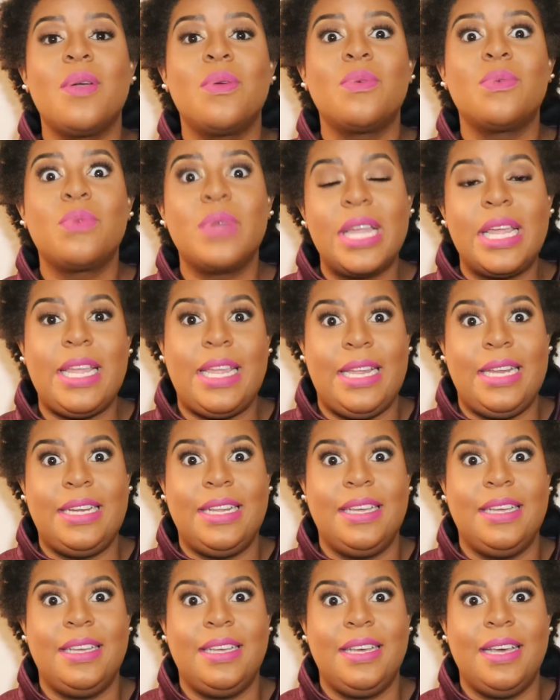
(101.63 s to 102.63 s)

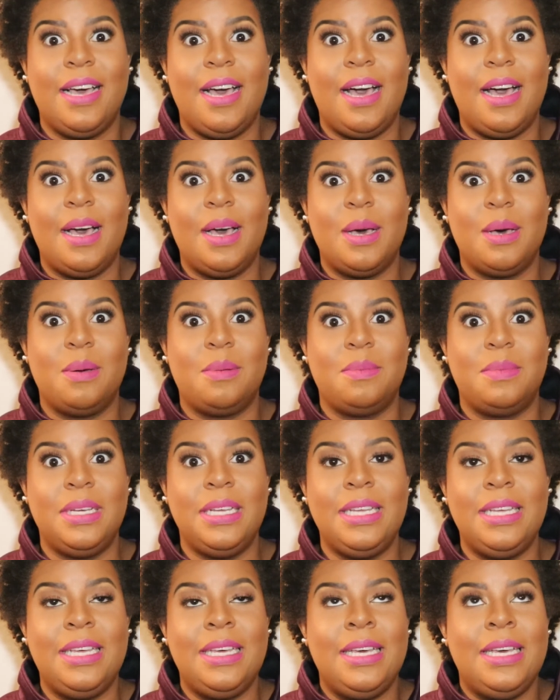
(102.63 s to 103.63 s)
read.
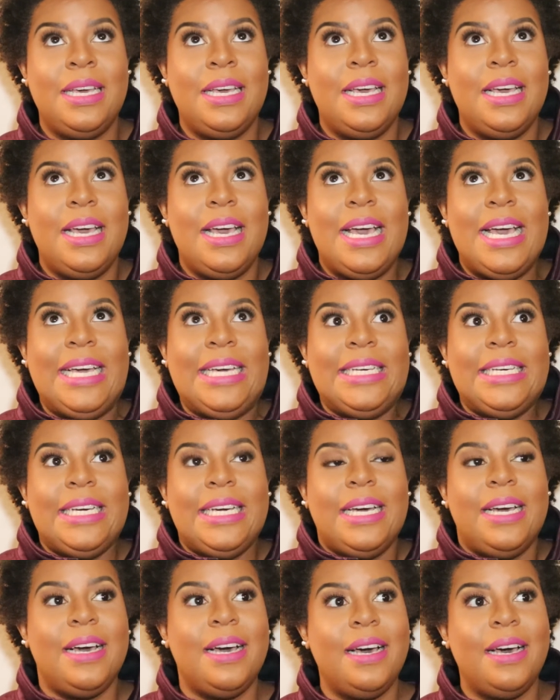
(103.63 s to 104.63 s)

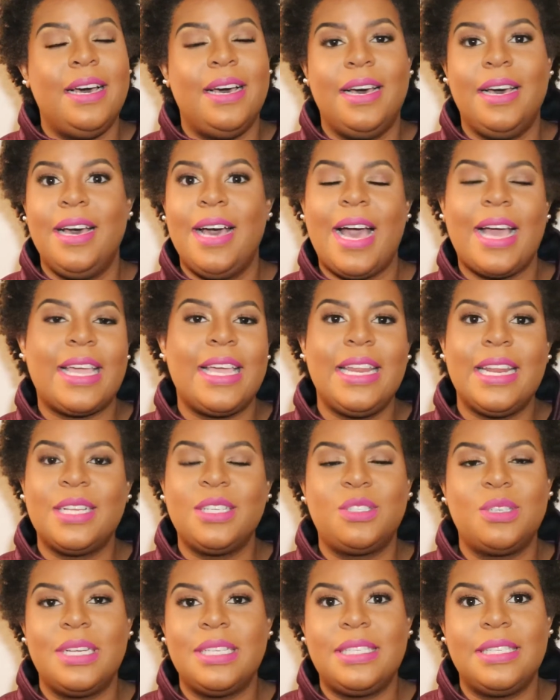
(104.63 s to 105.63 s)
I
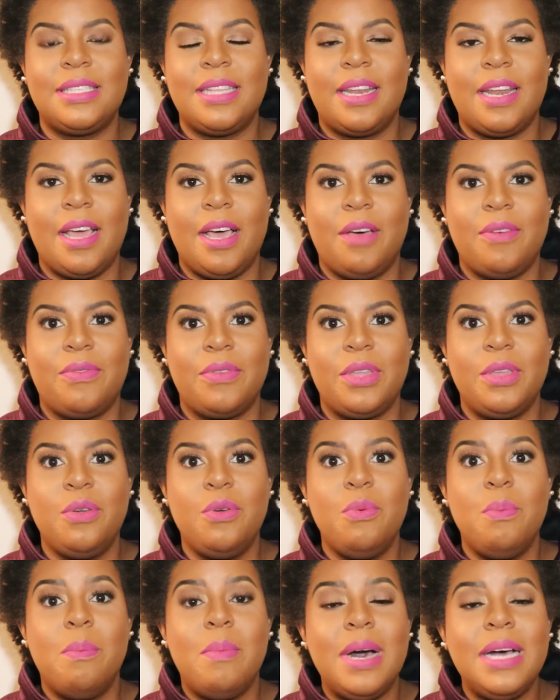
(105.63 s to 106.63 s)
cannot stress this enough.
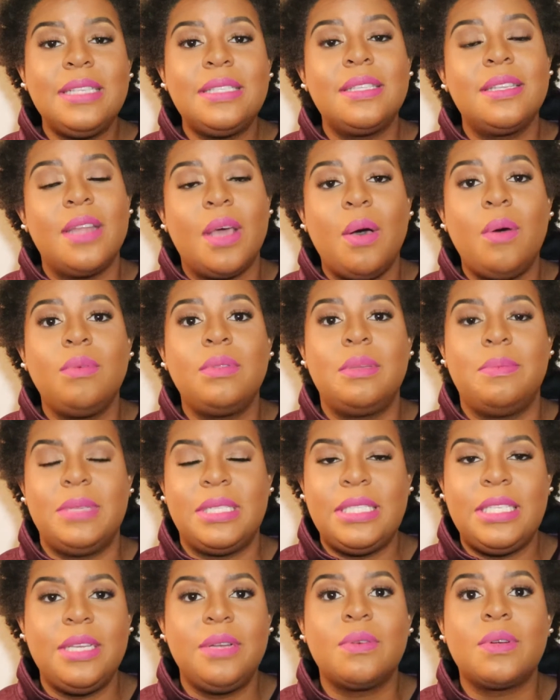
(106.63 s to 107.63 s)
You must know the
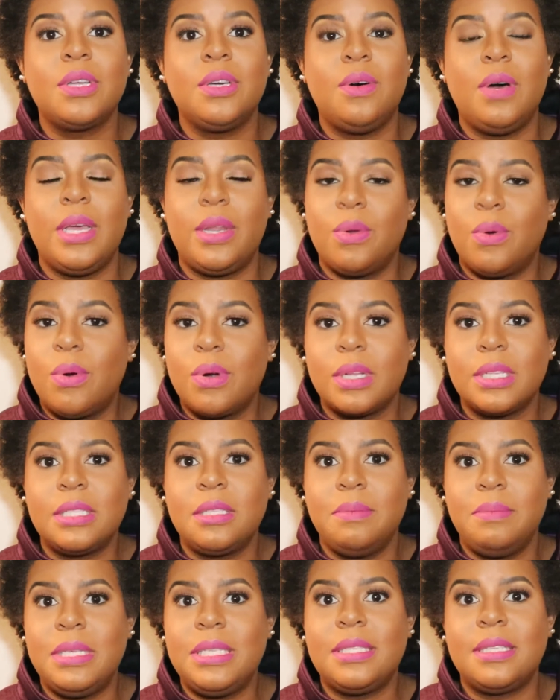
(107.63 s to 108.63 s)
material in order
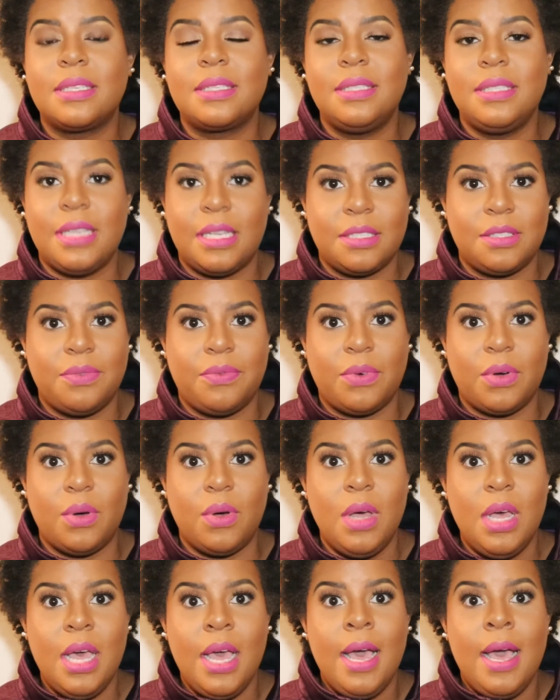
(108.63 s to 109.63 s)
to be
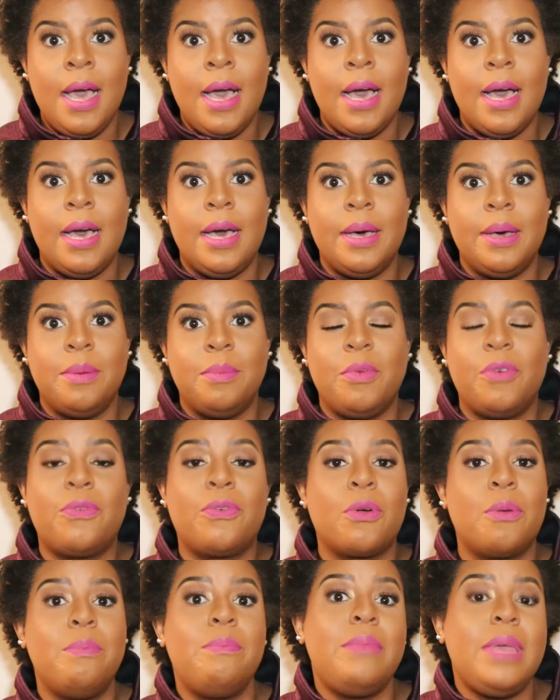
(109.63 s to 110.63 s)
successful.
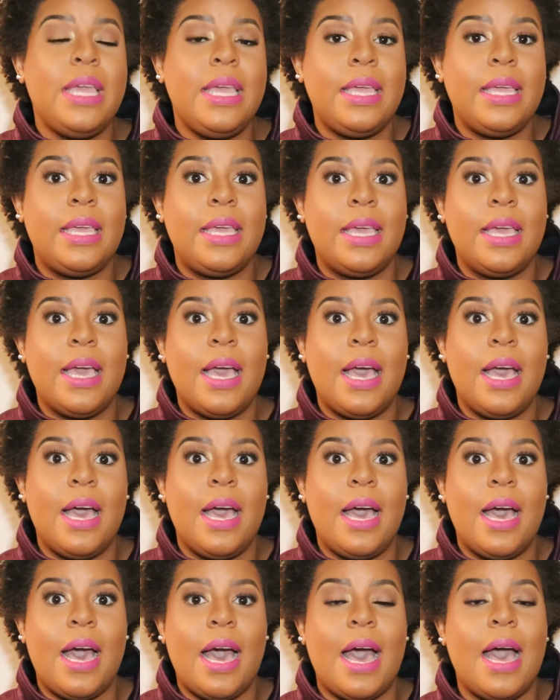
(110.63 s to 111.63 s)
For
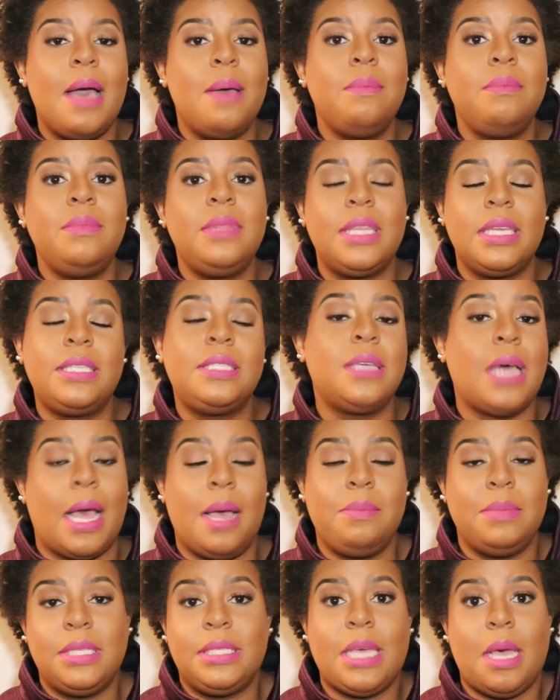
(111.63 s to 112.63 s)
me, I'm the
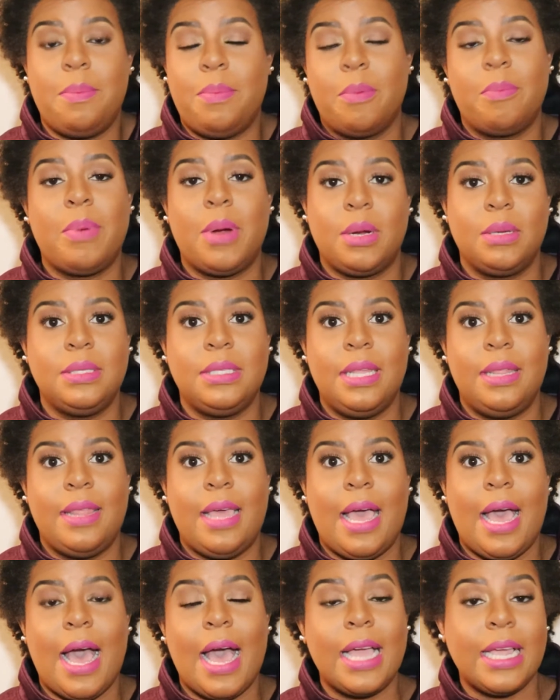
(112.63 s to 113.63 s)
type of person
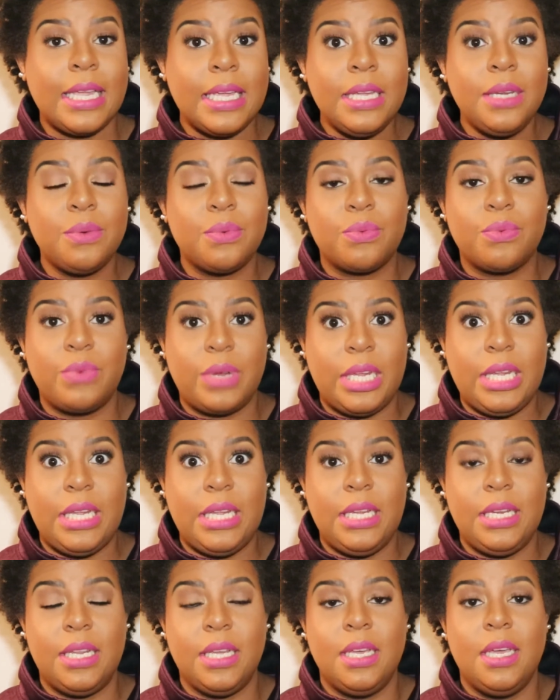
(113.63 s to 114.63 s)
that I can
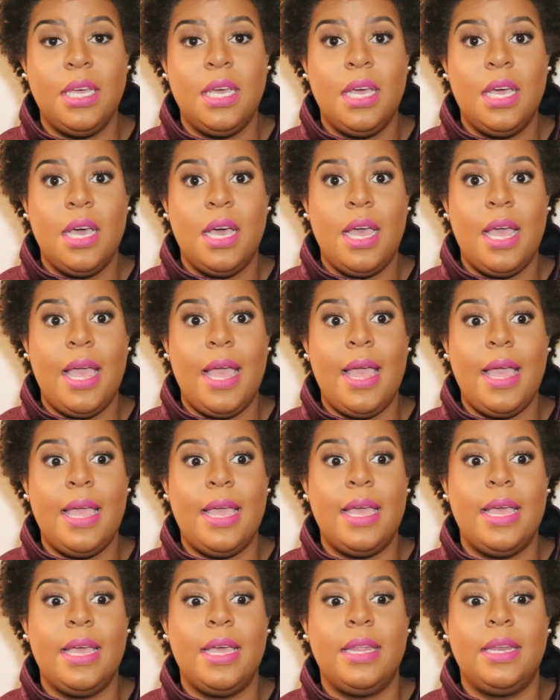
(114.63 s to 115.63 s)
read
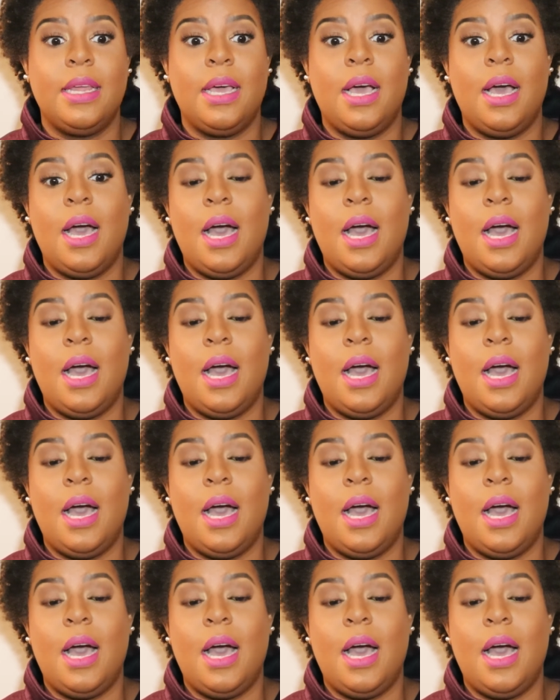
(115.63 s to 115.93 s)
and